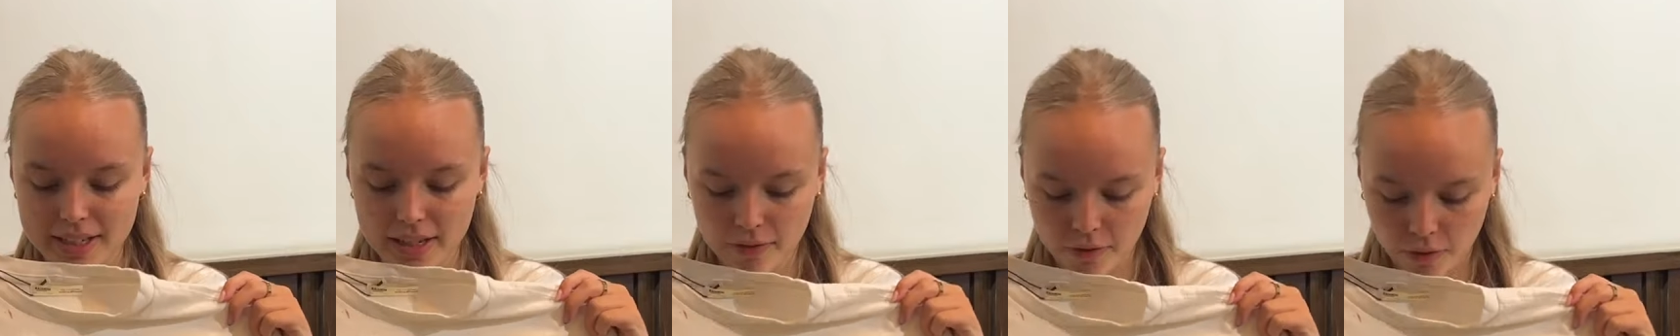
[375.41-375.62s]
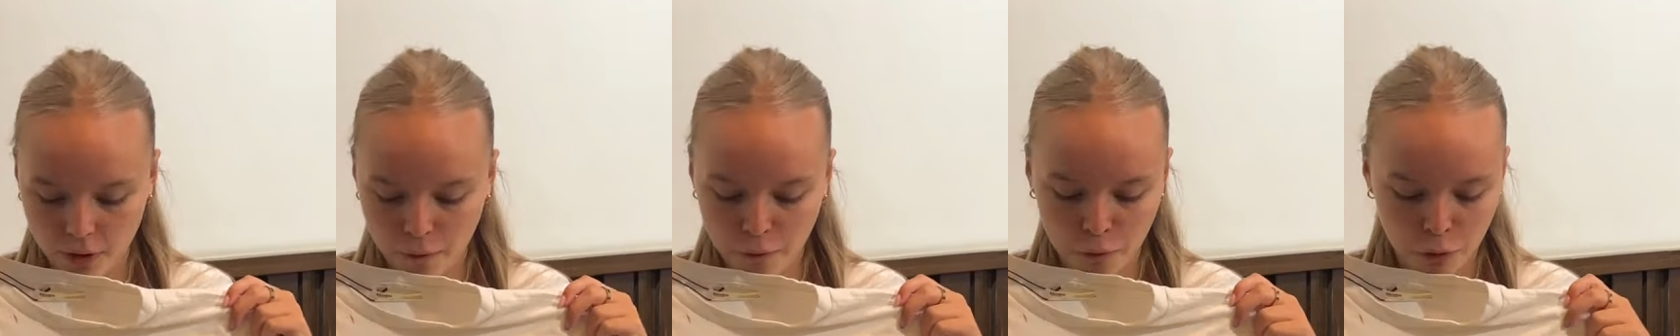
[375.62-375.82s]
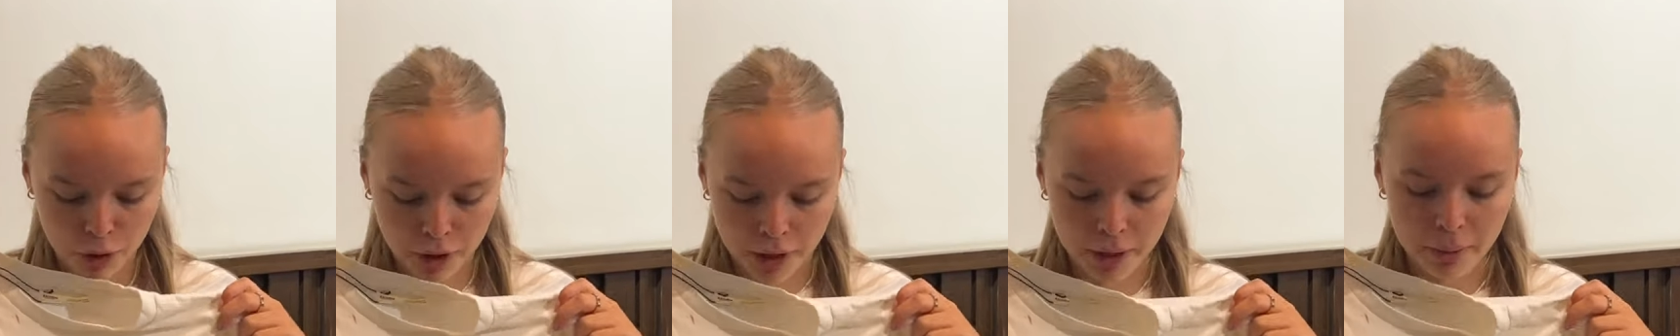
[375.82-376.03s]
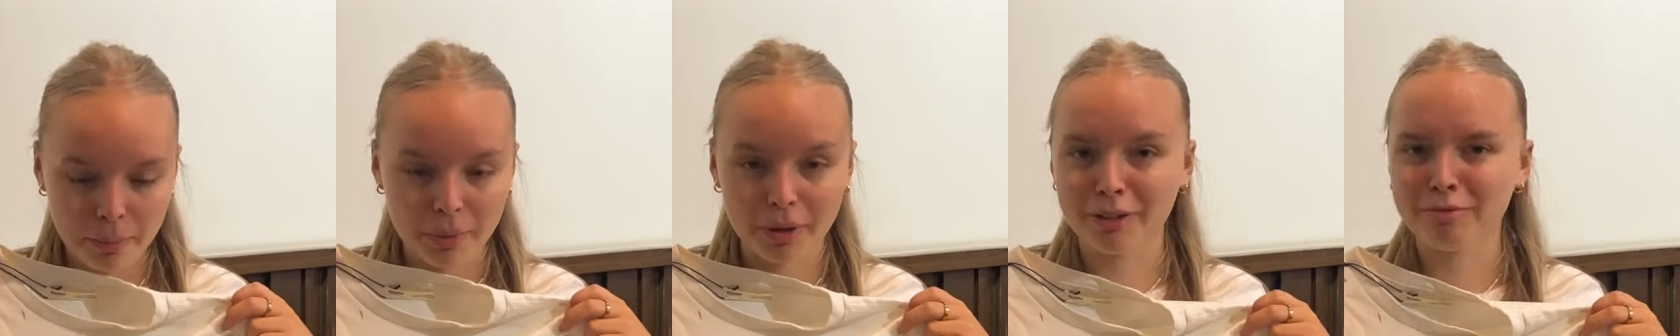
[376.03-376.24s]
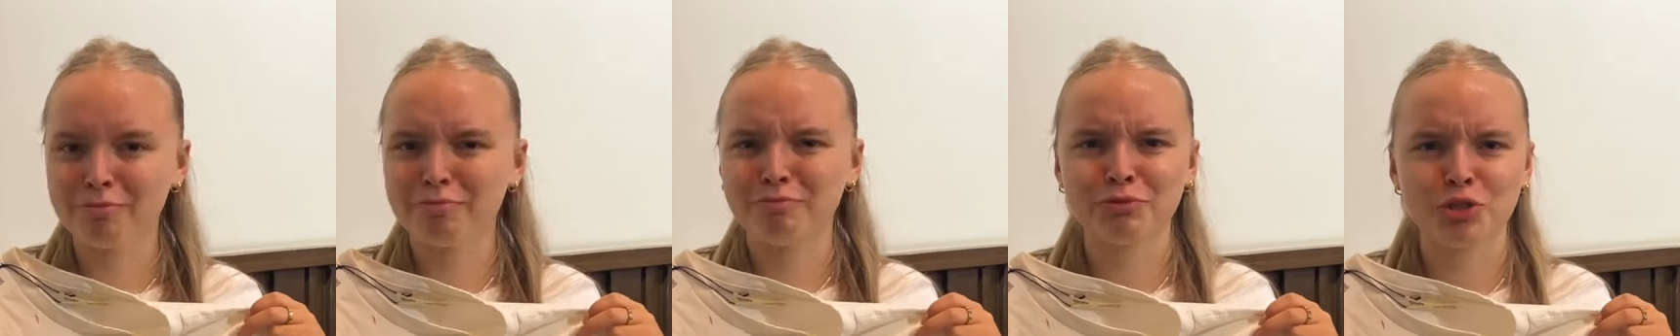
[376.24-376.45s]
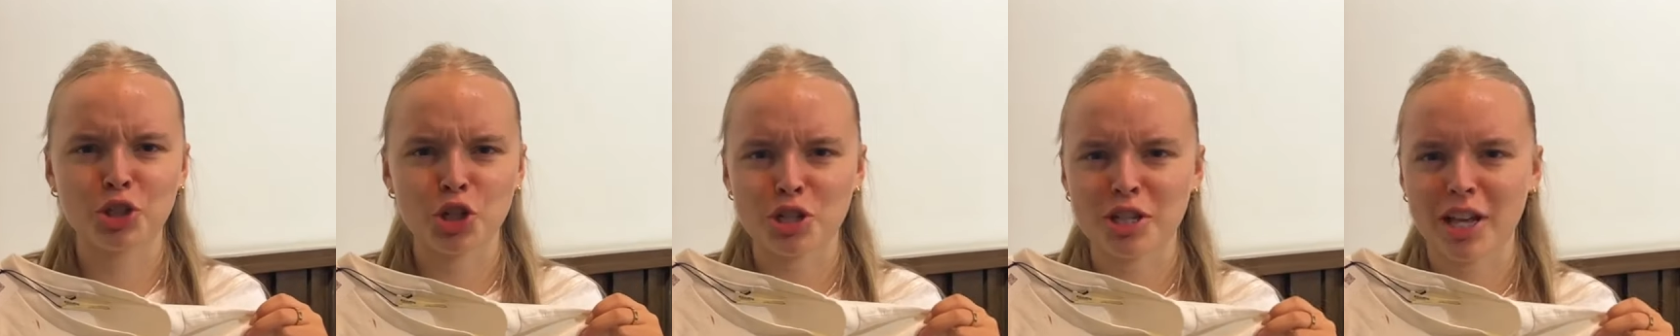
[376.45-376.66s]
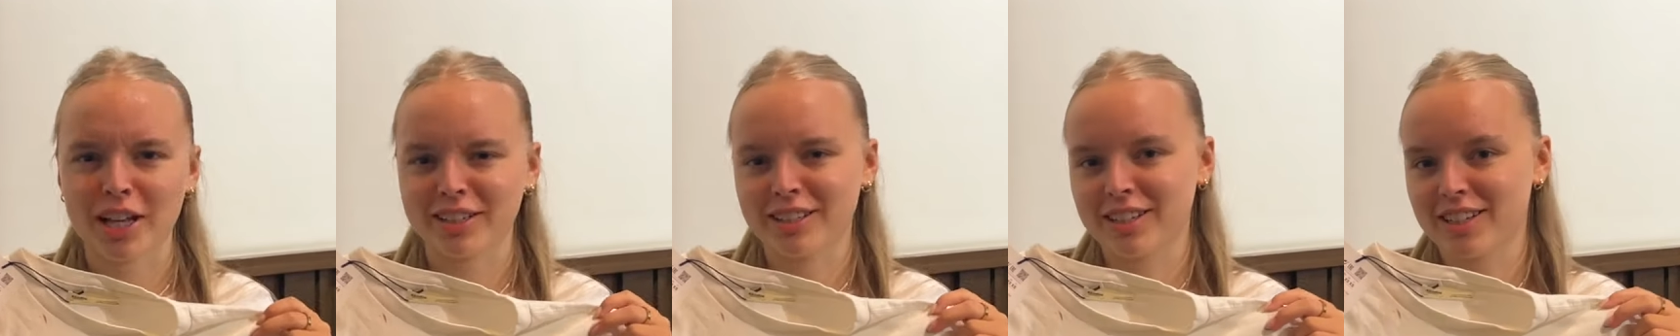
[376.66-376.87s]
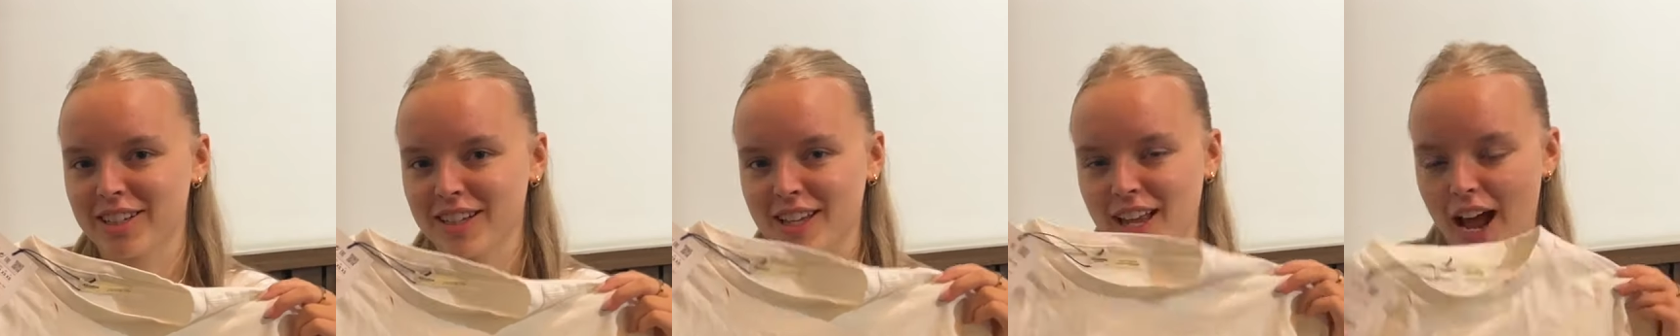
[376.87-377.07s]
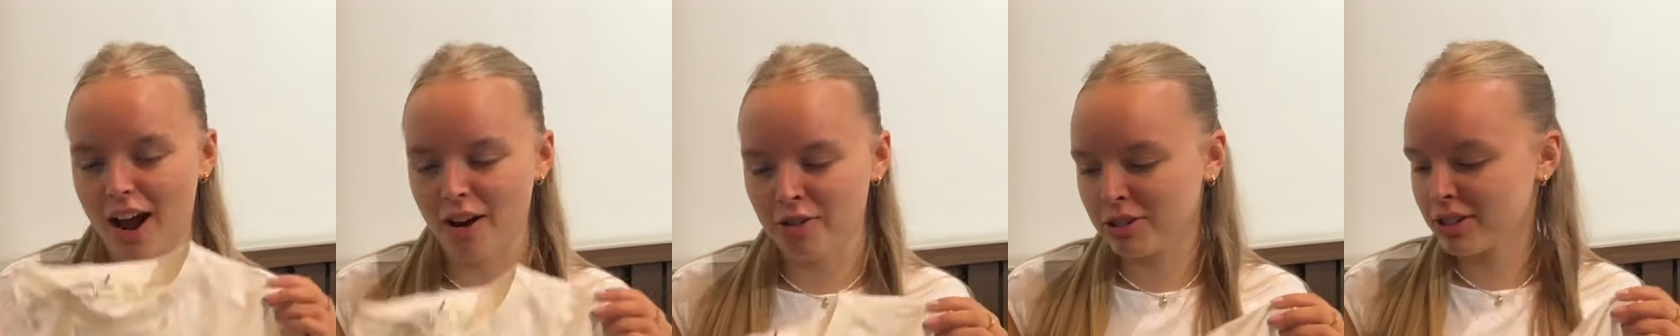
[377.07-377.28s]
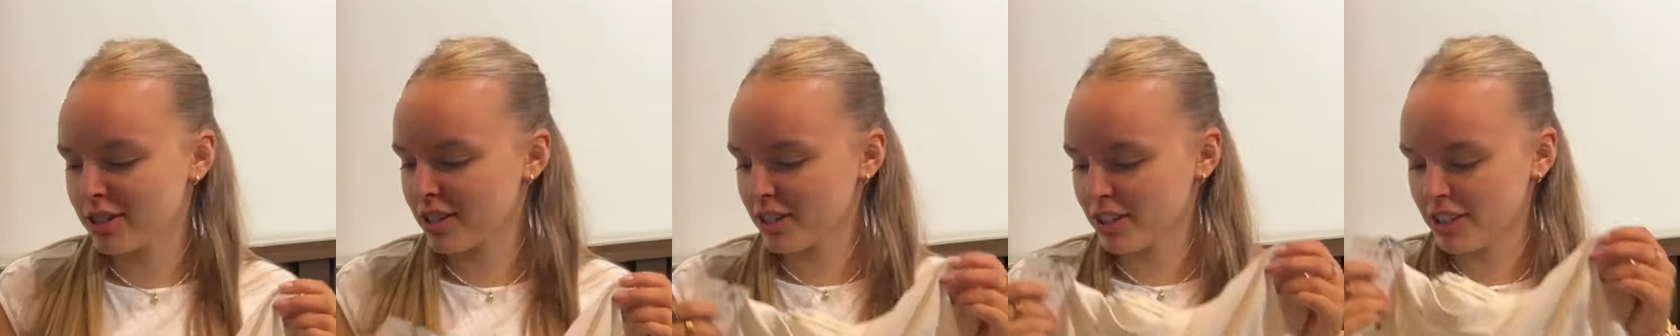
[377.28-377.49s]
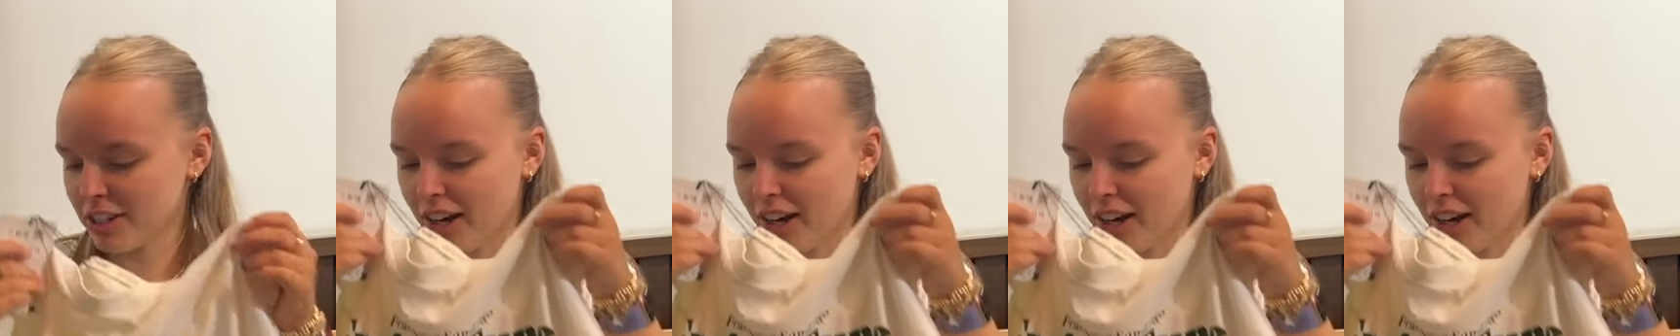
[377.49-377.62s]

of buff on it, but just adds to the character, you